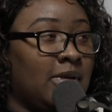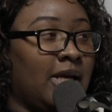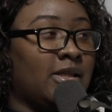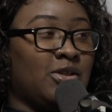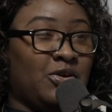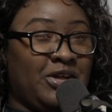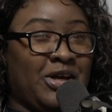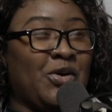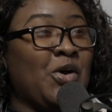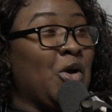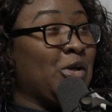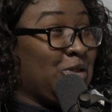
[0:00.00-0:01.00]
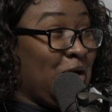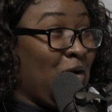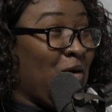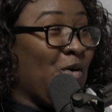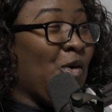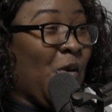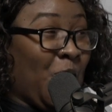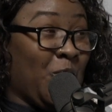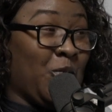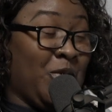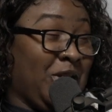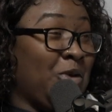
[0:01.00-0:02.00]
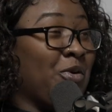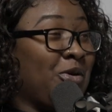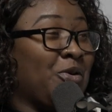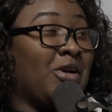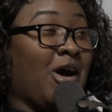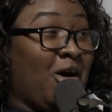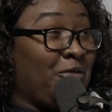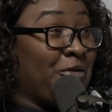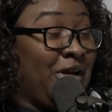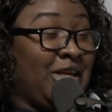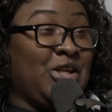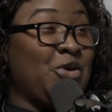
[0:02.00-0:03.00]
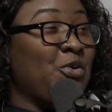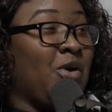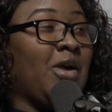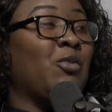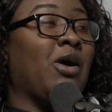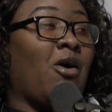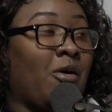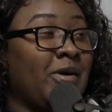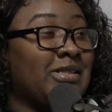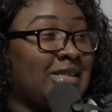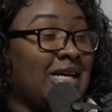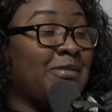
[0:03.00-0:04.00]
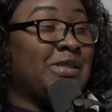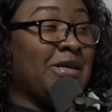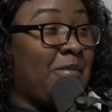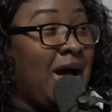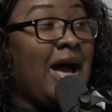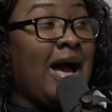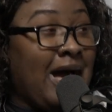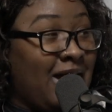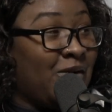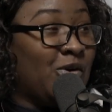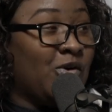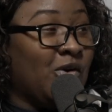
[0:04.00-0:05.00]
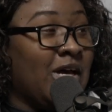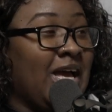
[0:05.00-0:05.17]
Antonio. So when you were doing offering, you would always come to my aisle,